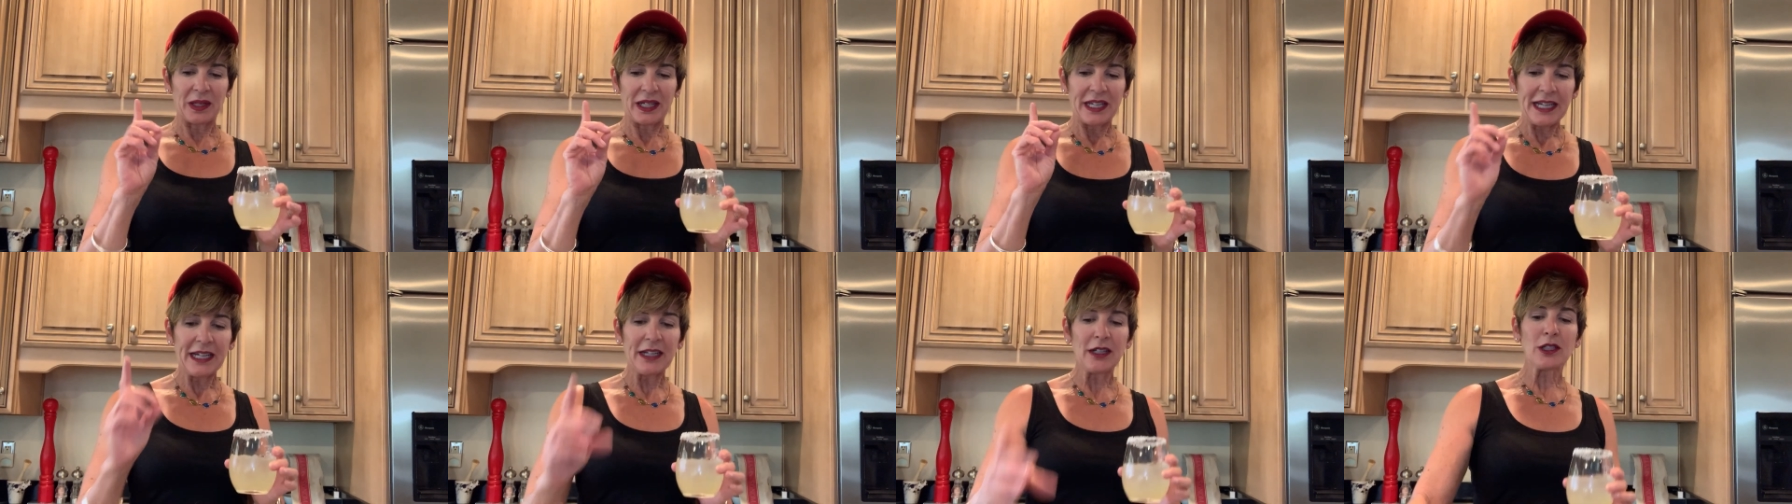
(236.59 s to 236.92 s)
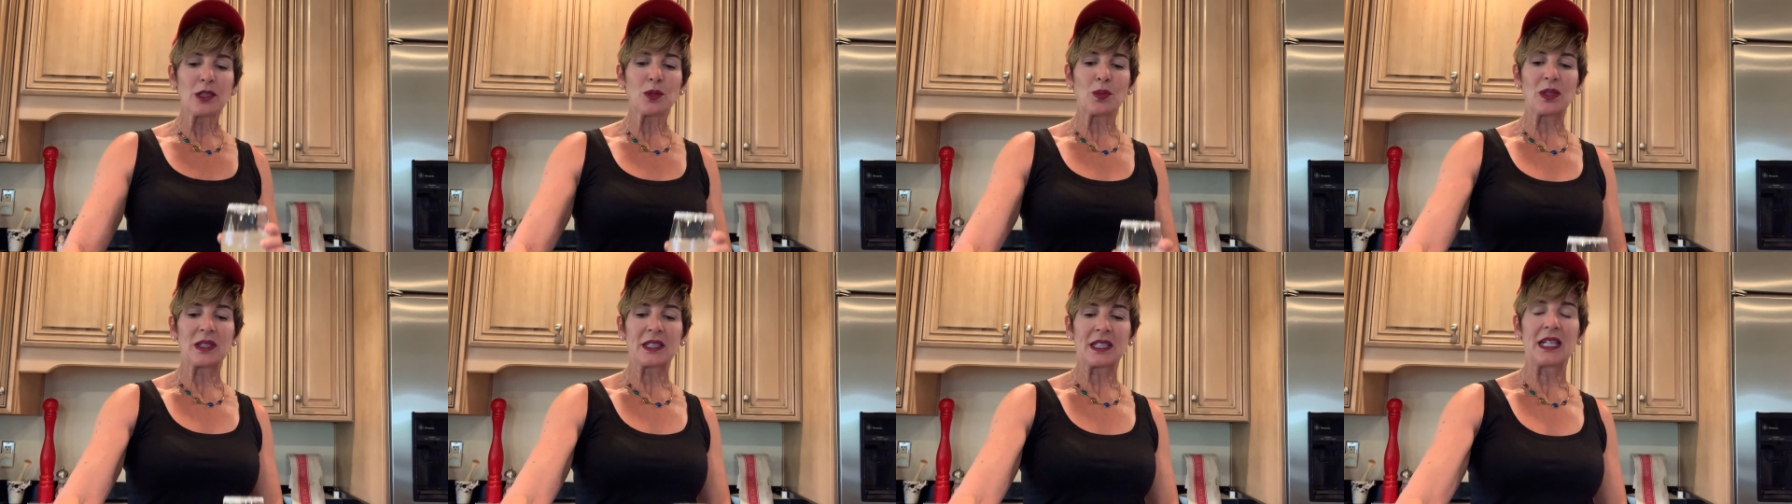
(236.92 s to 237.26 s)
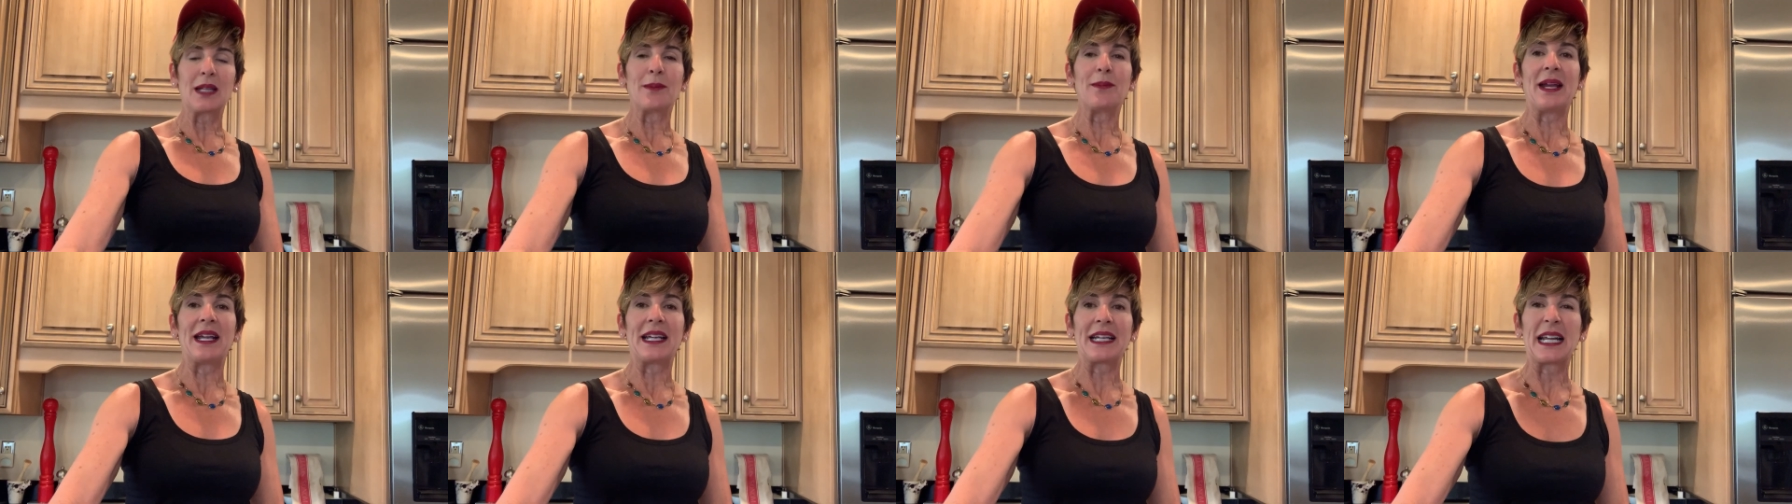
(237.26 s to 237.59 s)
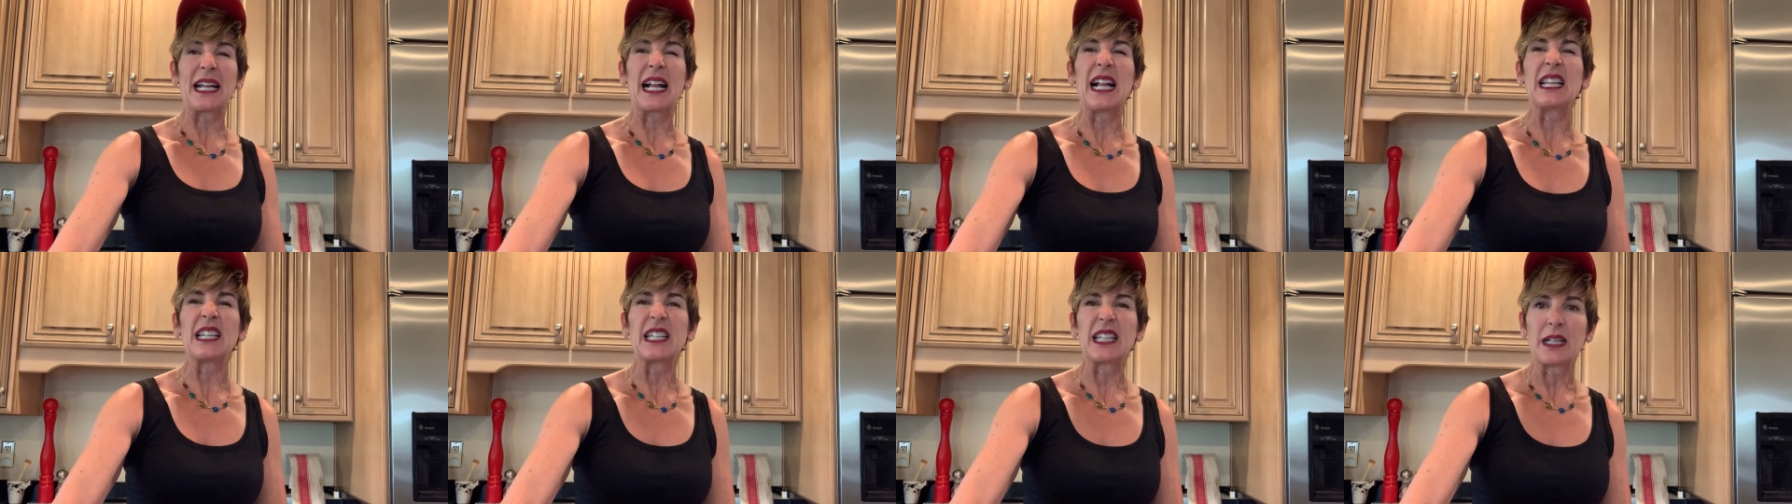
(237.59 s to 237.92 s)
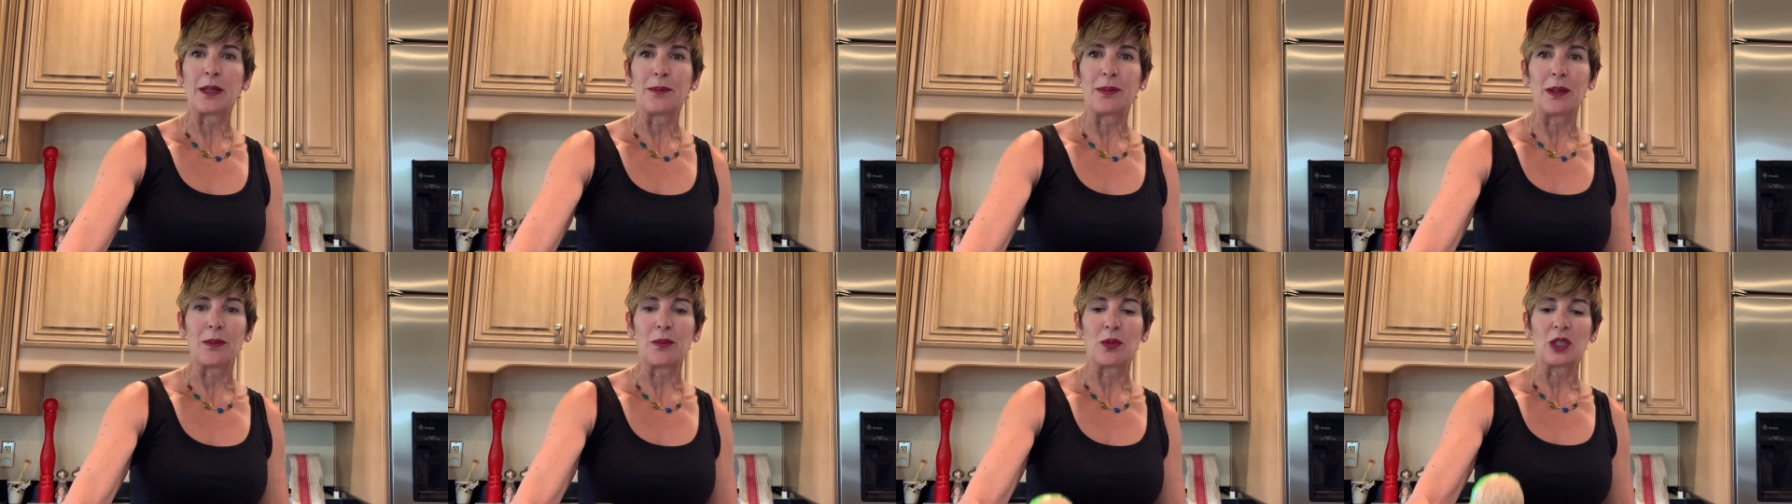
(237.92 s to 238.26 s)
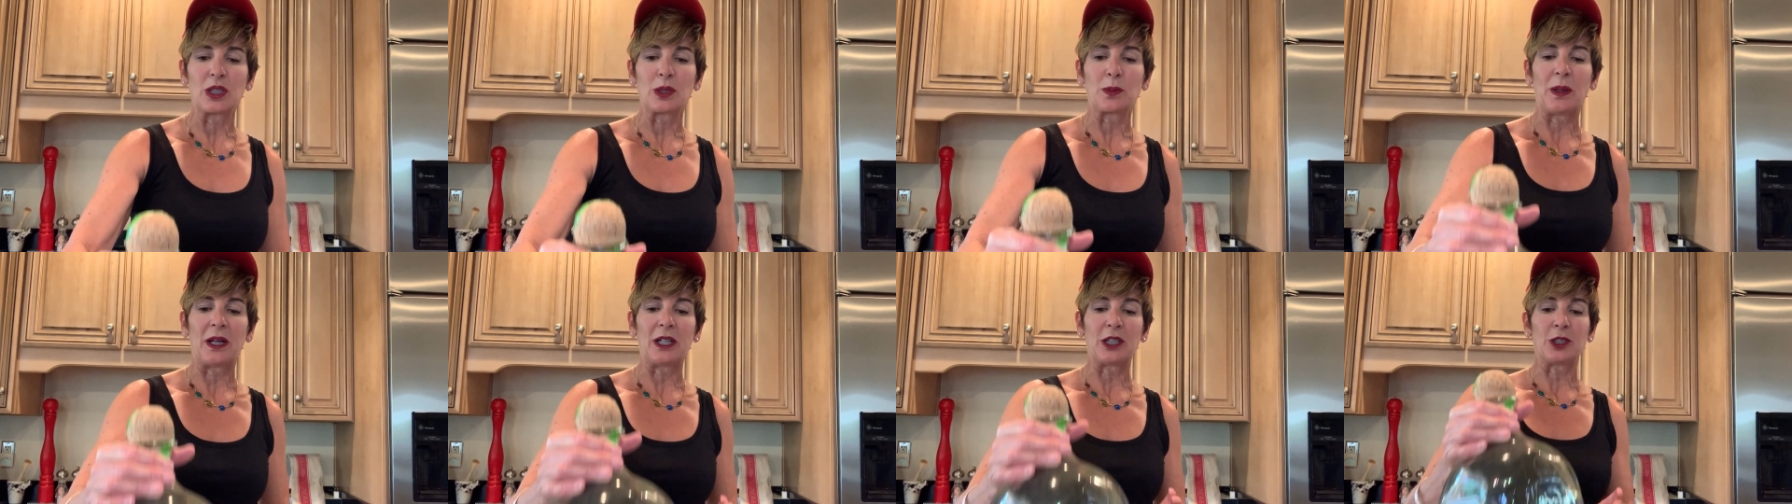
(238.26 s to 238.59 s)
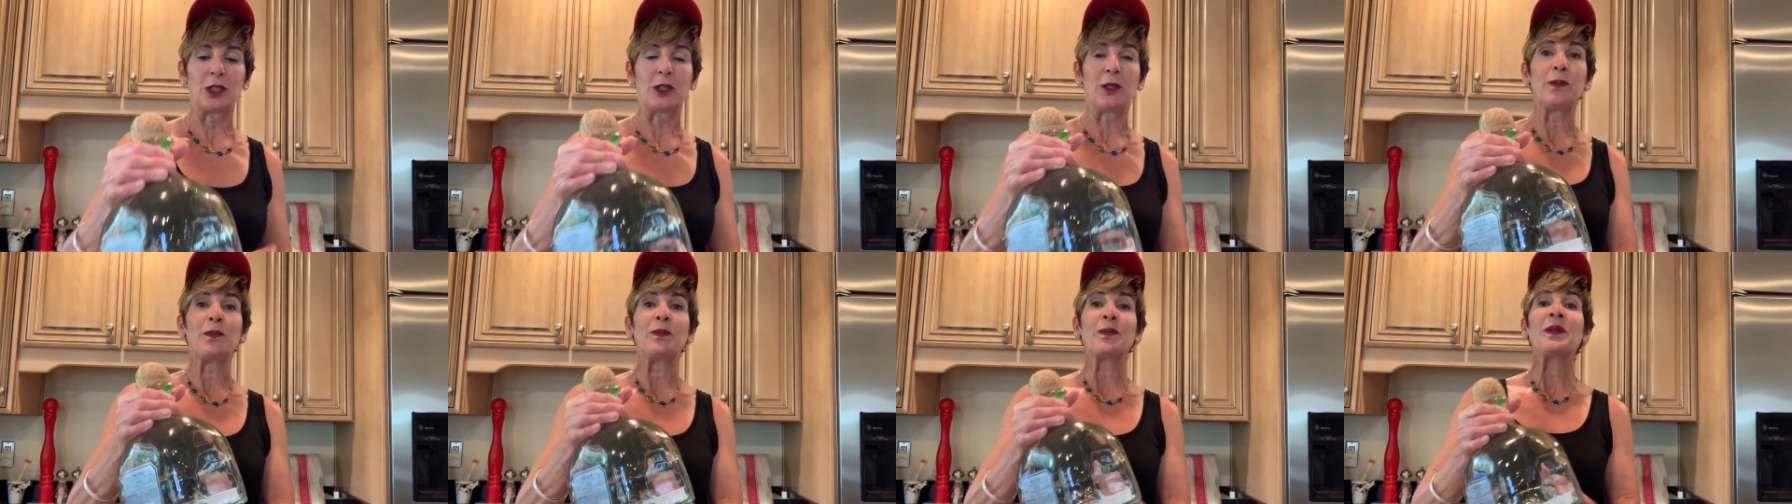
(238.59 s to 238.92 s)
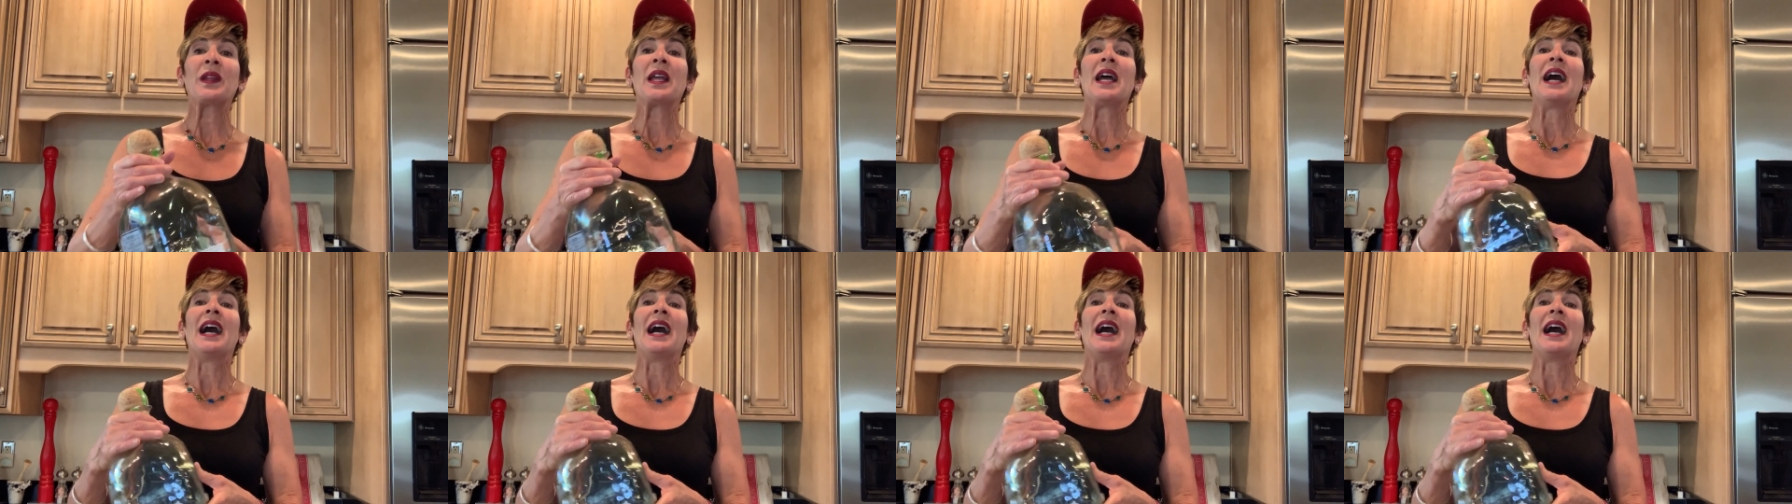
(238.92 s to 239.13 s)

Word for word: But here's what's going to make it a little bit more special.